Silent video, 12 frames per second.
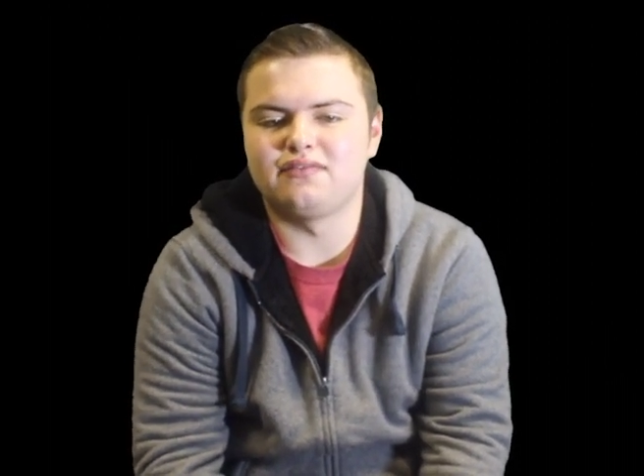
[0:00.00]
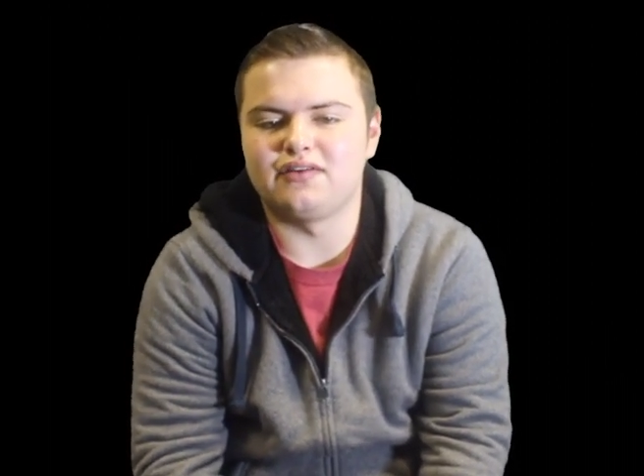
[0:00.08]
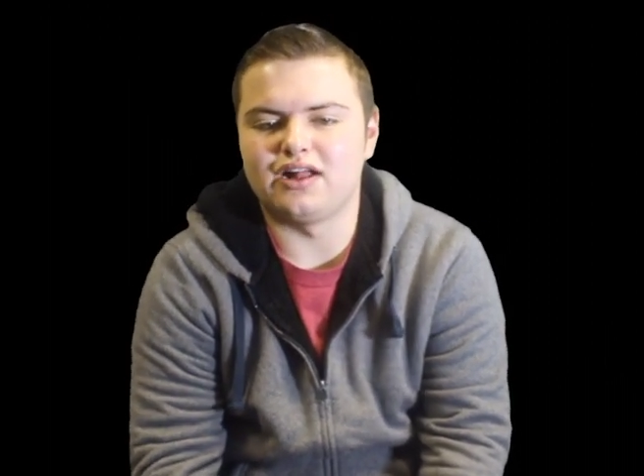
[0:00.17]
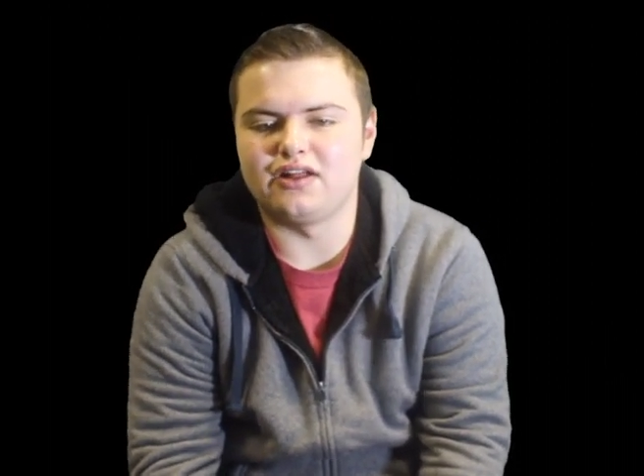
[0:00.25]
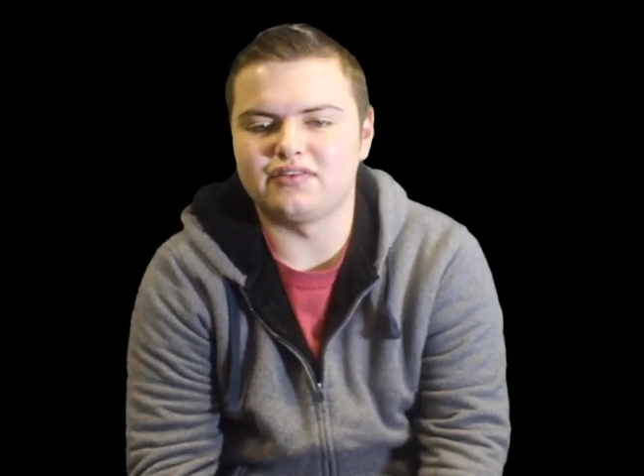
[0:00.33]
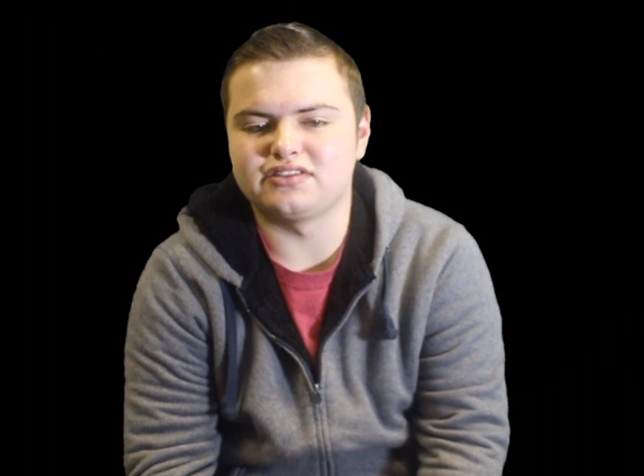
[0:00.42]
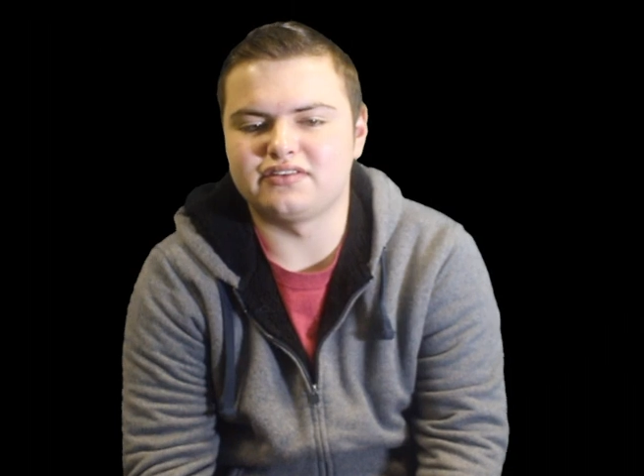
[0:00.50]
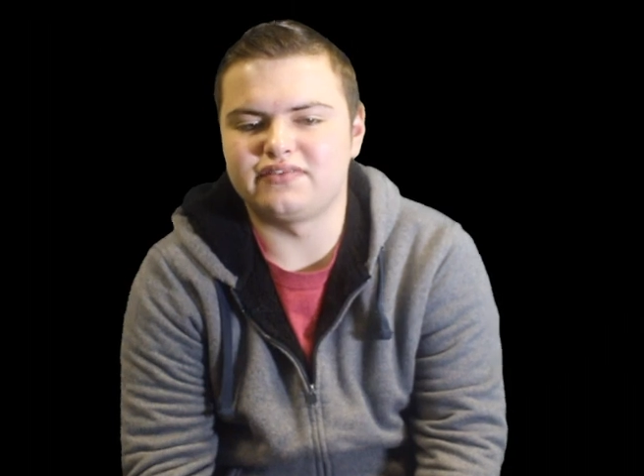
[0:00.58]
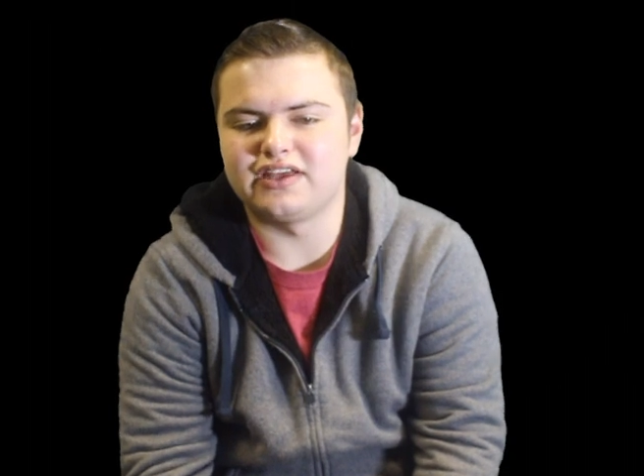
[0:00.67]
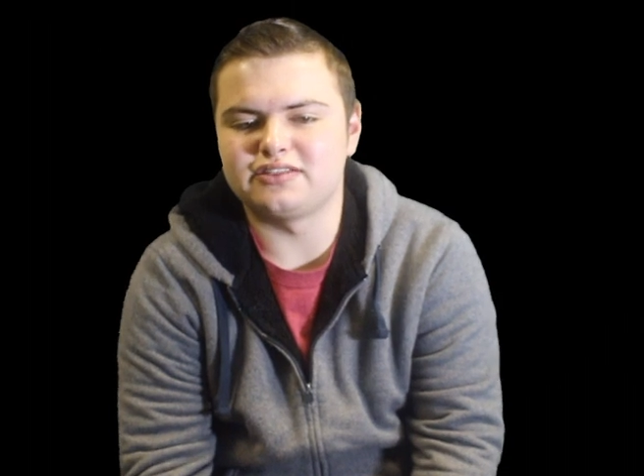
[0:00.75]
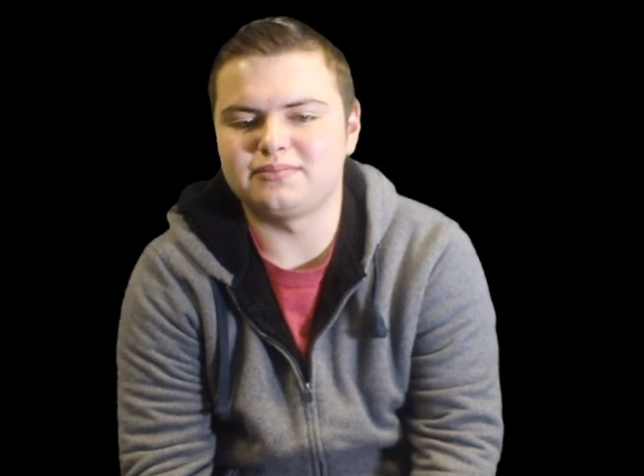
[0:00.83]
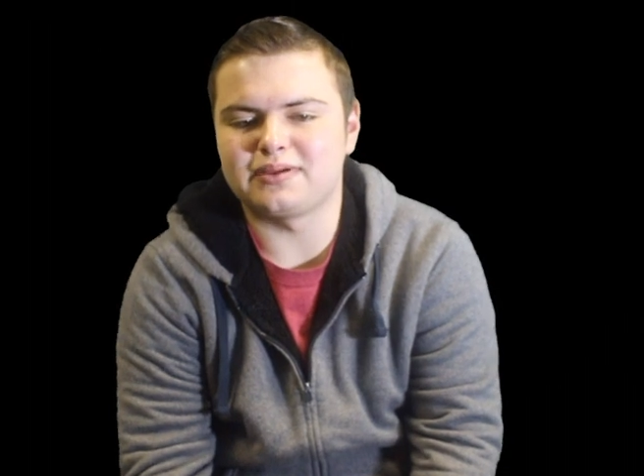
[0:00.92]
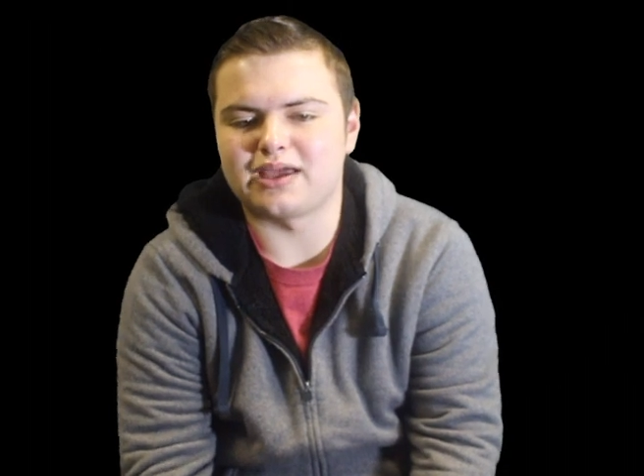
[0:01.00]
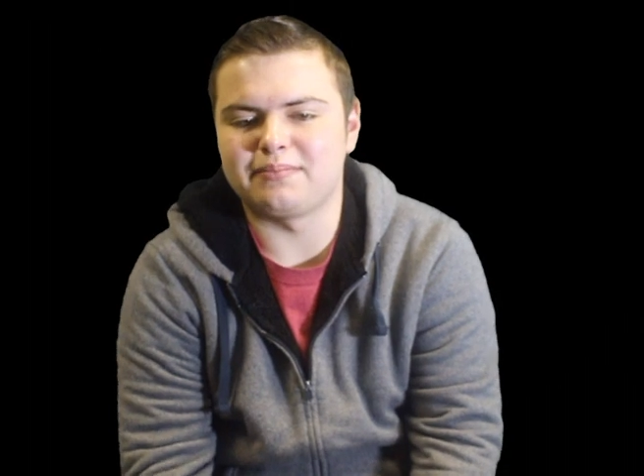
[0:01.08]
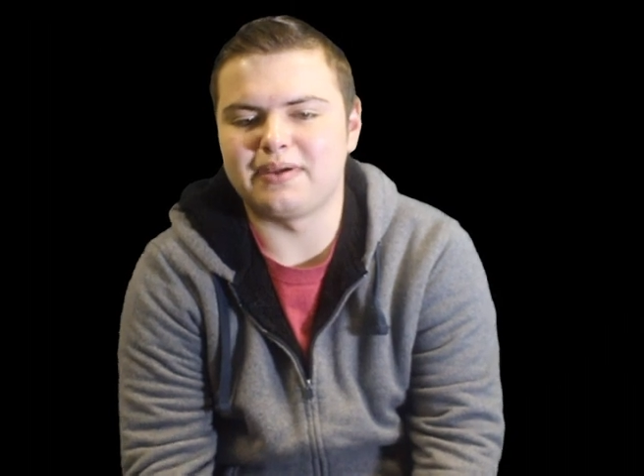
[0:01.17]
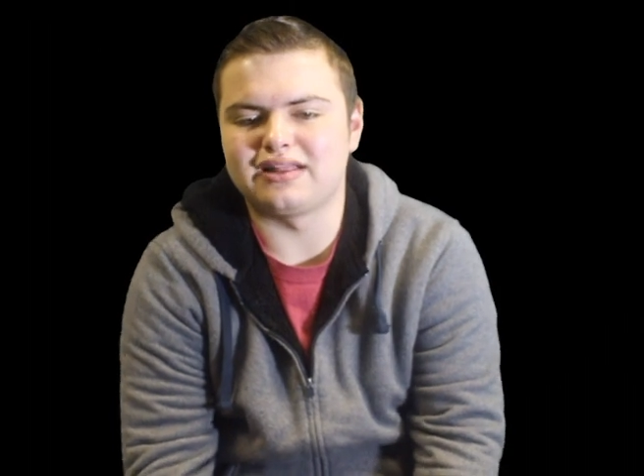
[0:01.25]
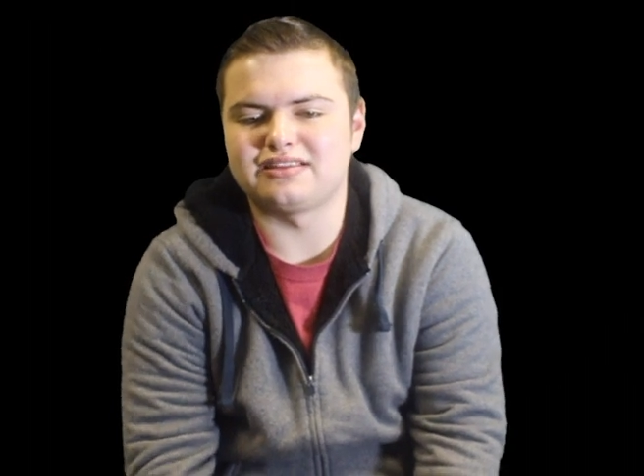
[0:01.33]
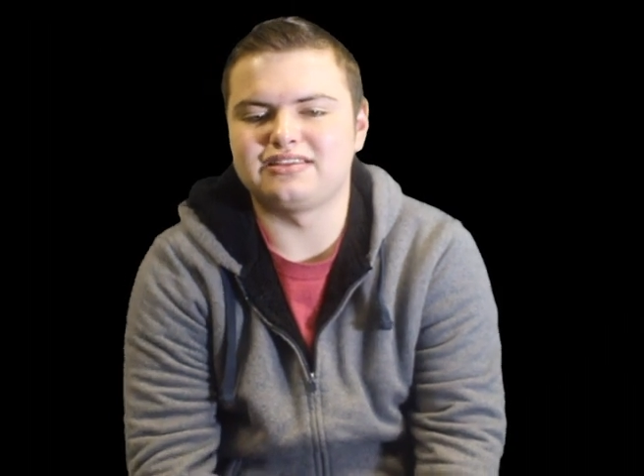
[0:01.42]
Follow us on Facebook at
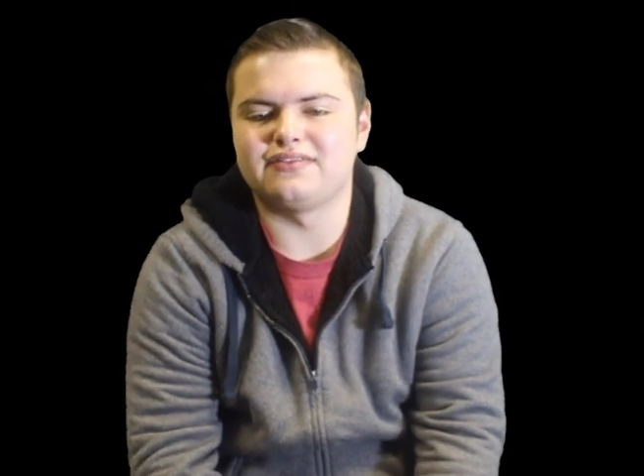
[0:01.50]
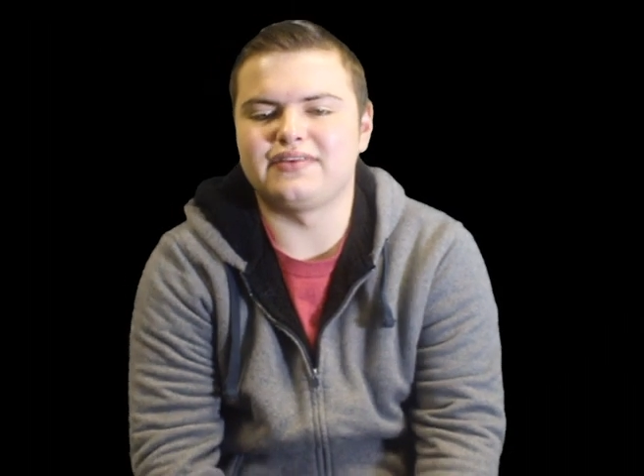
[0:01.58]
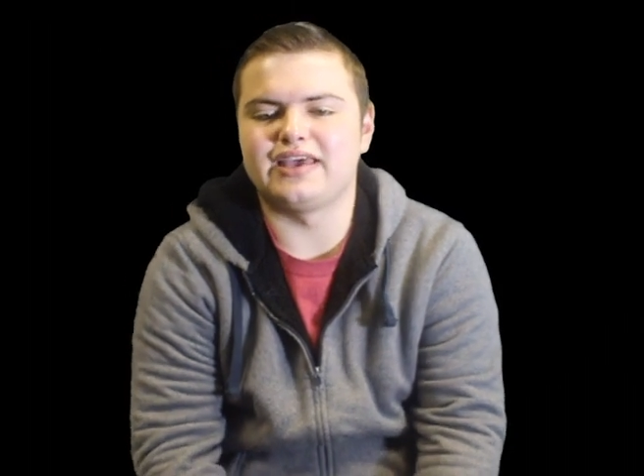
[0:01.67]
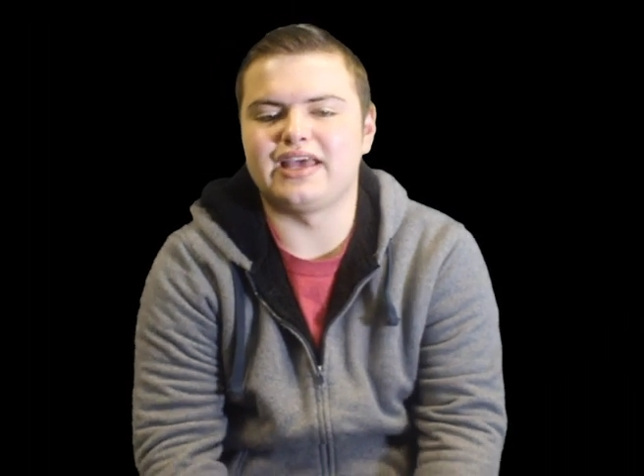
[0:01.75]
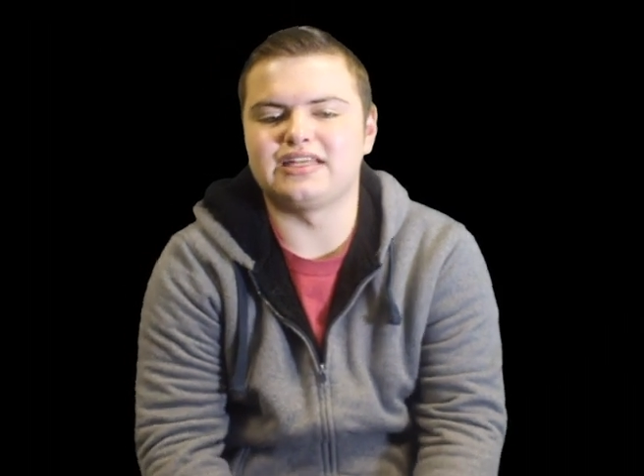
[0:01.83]
Panther TV,